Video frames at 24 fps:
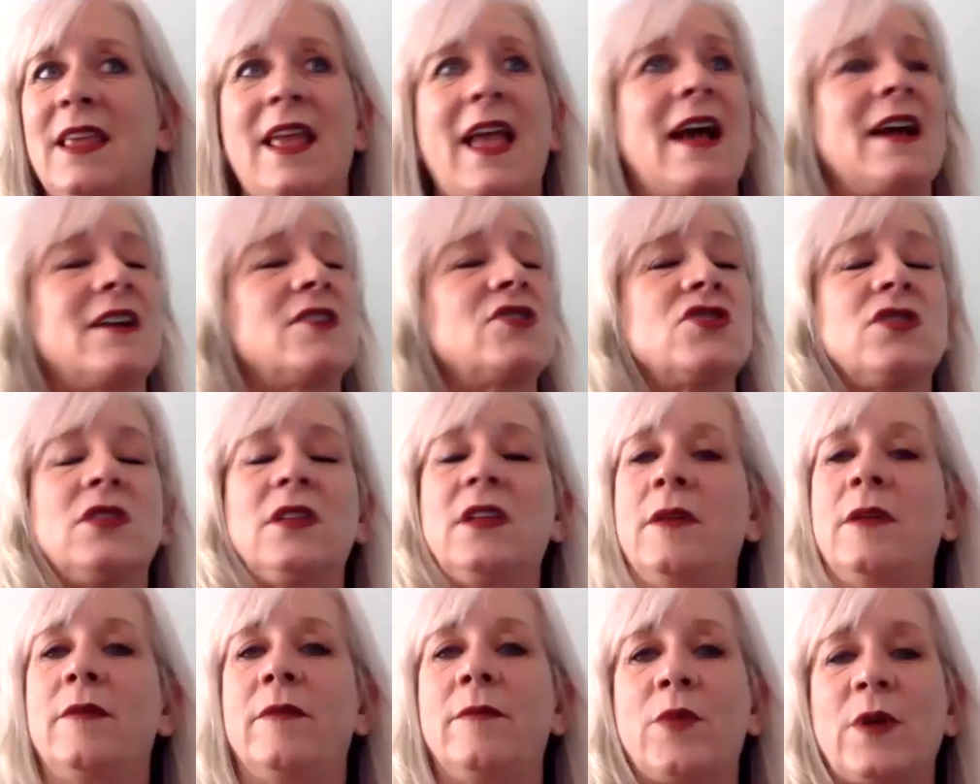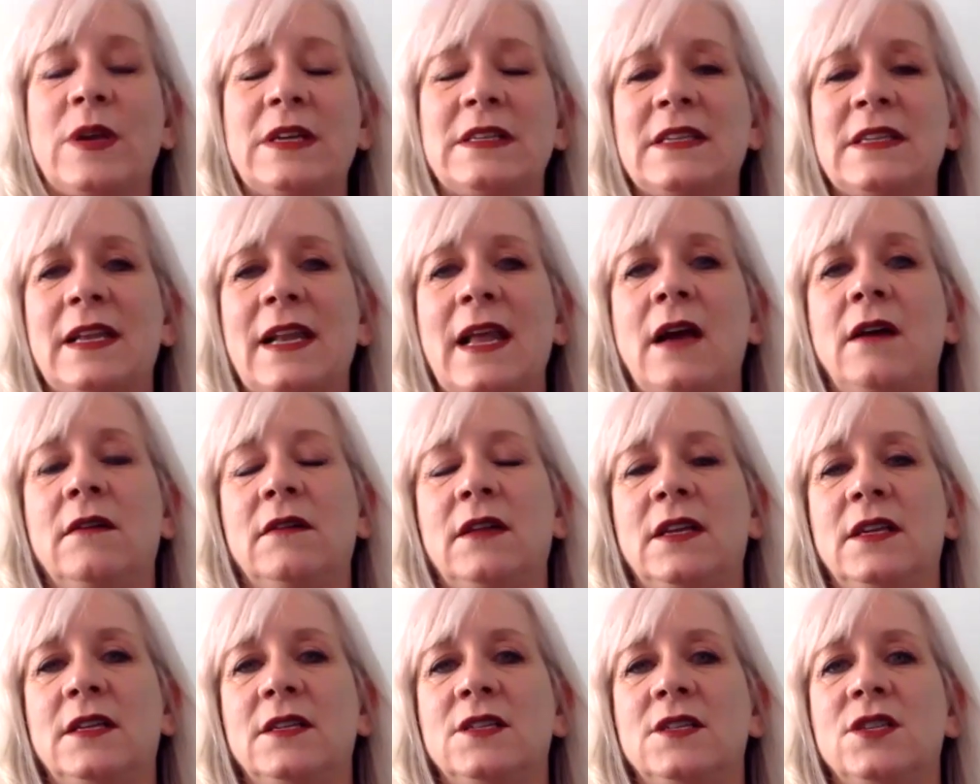actually brings it out
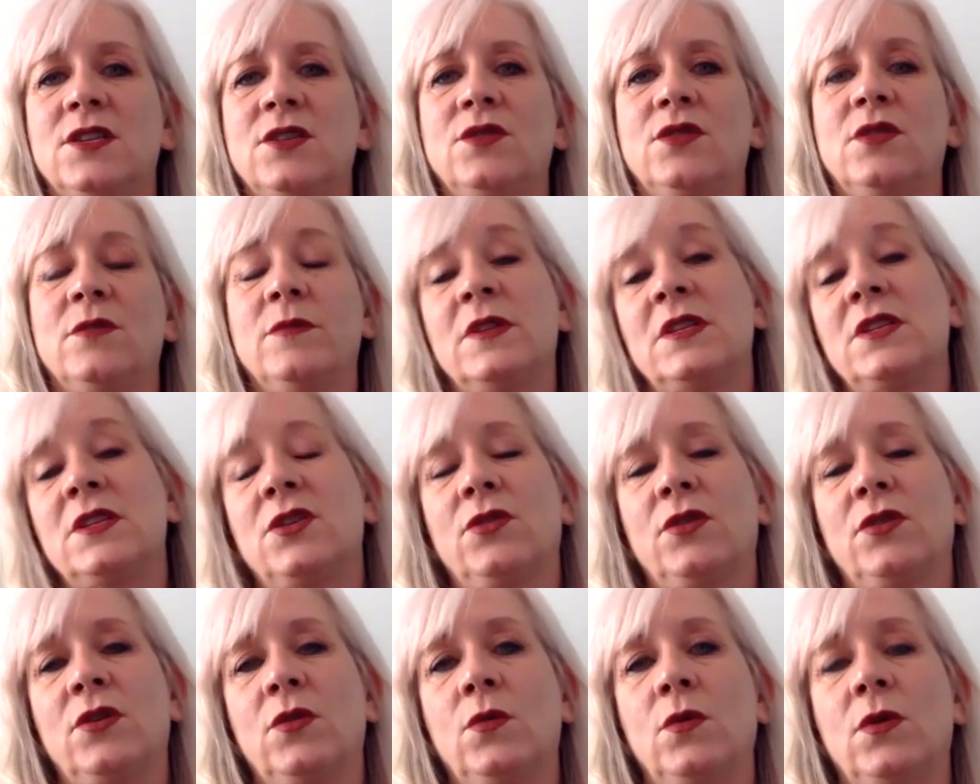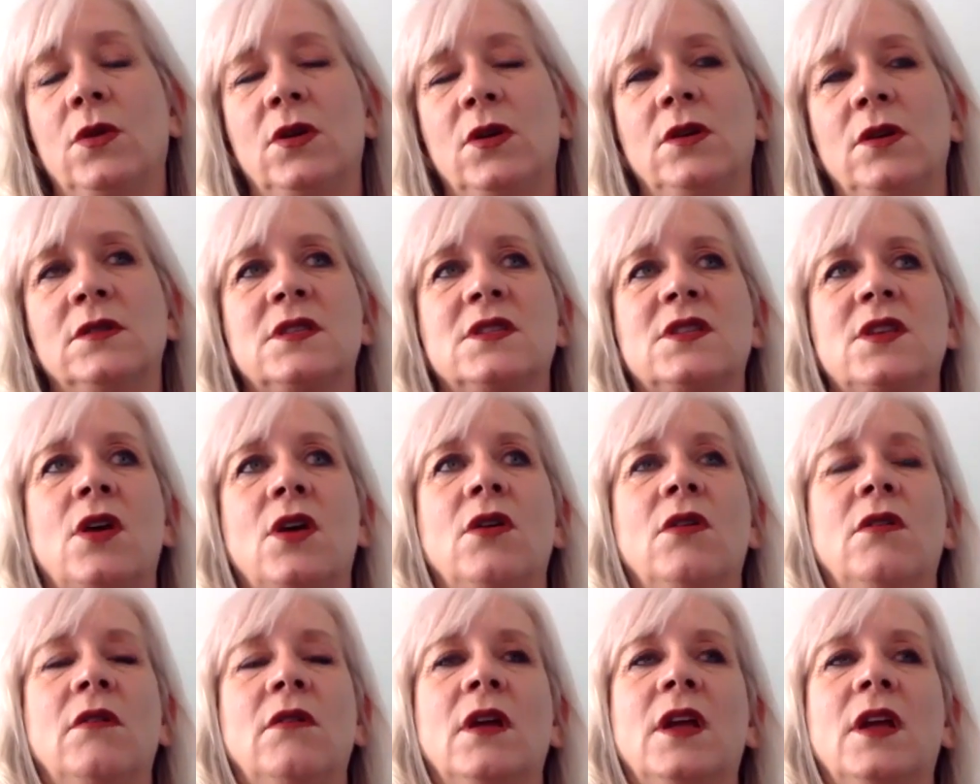into the material world.
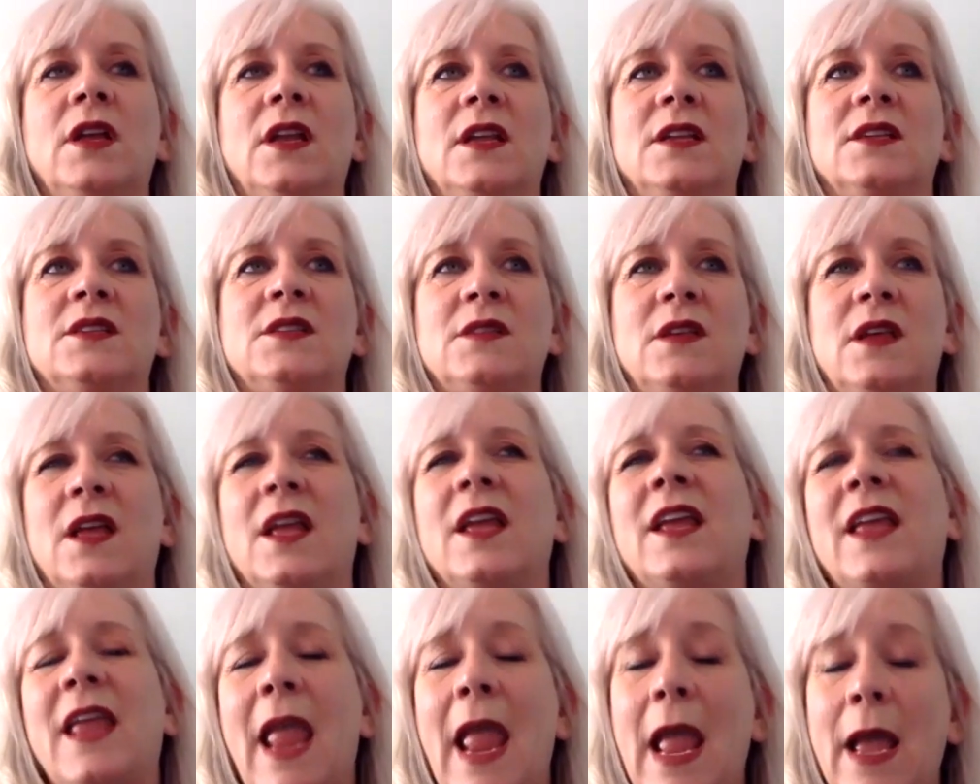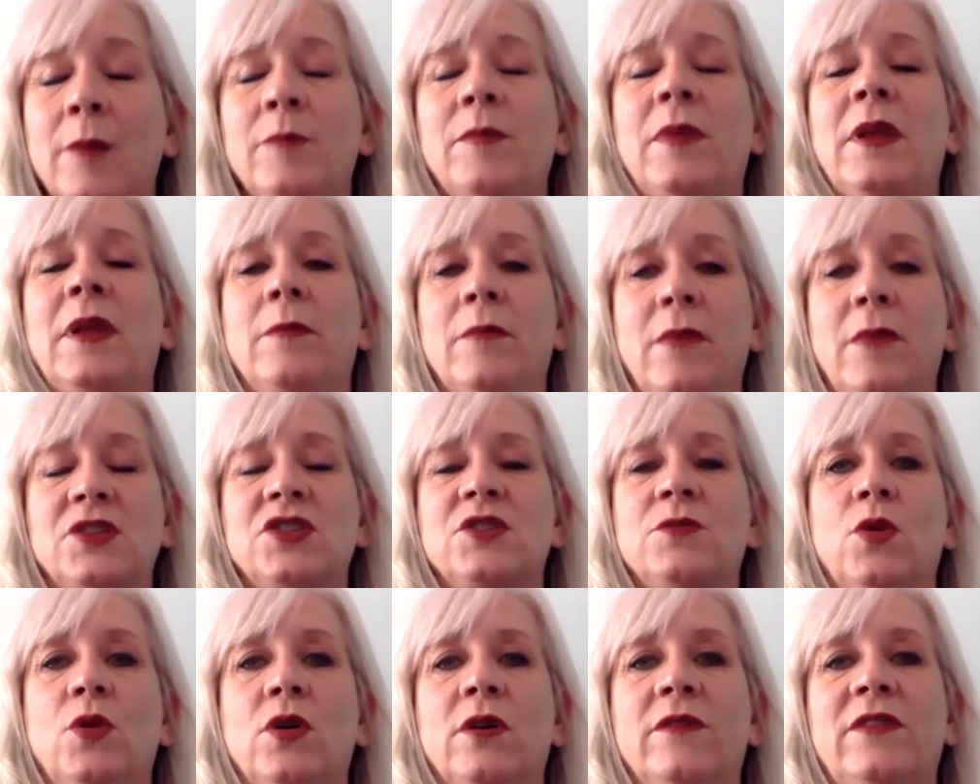So it can be
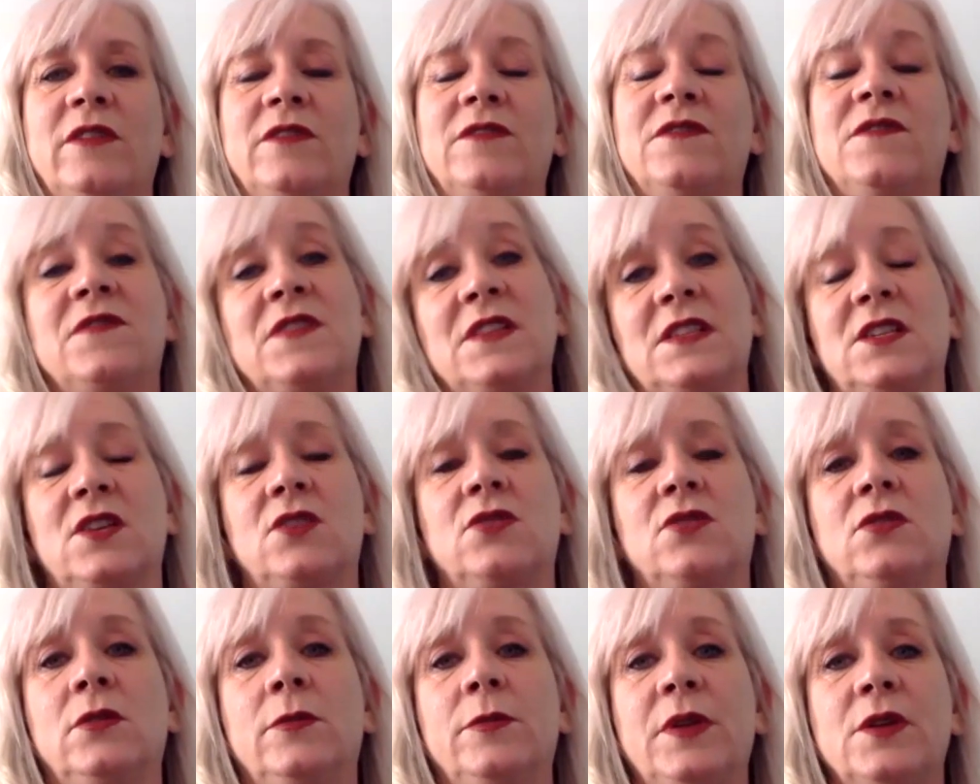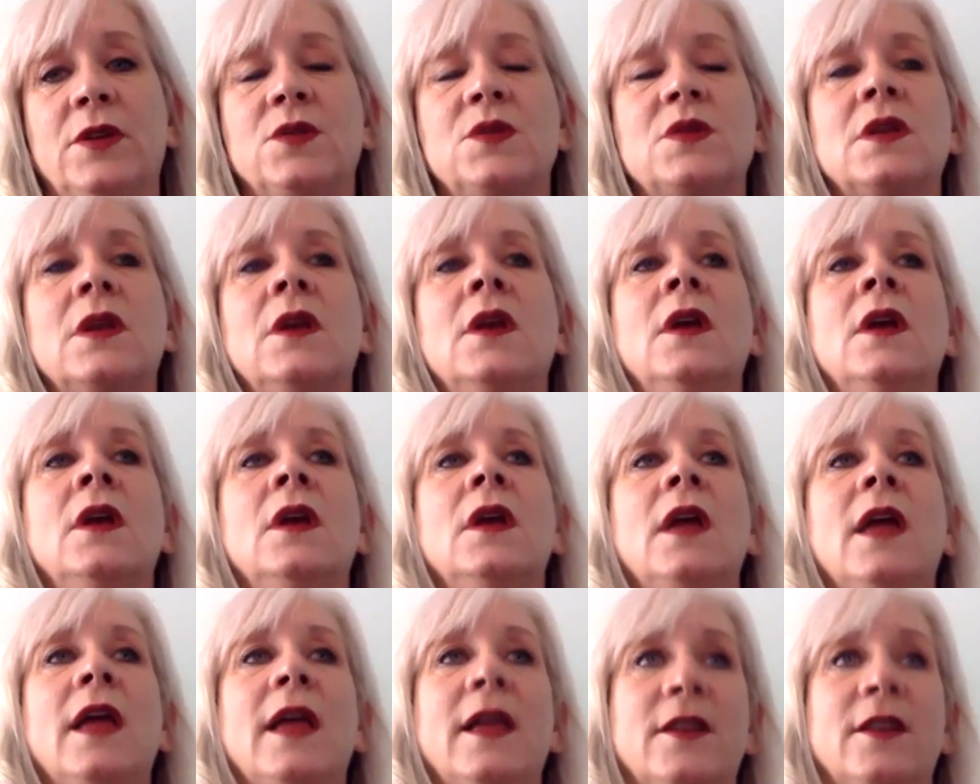much more of a physical abuse
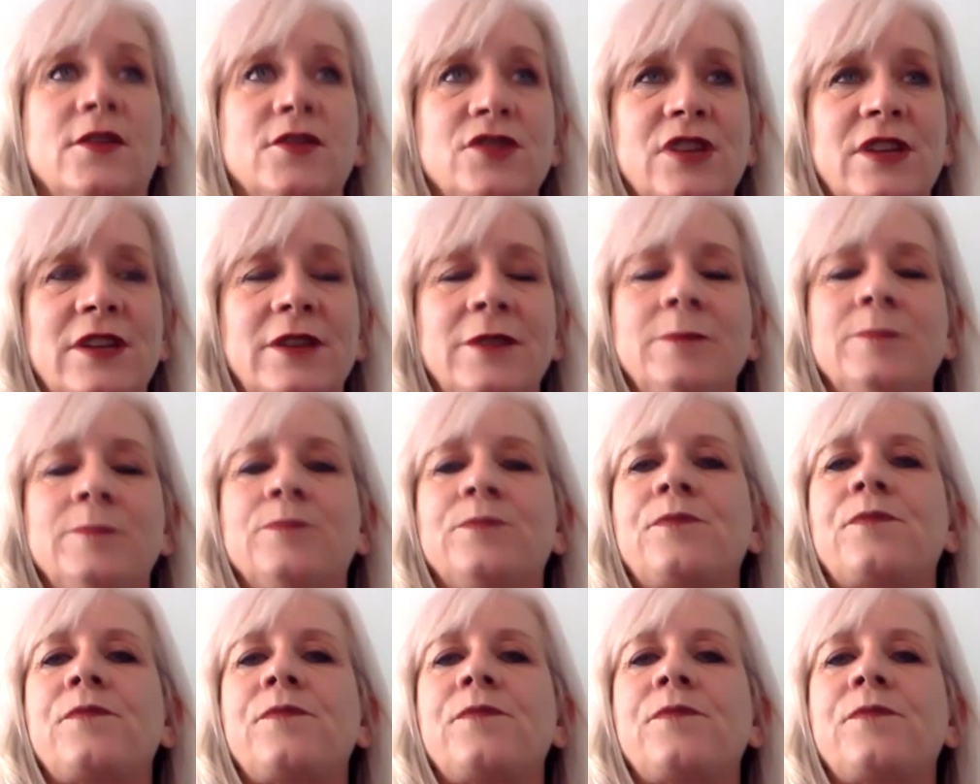energy.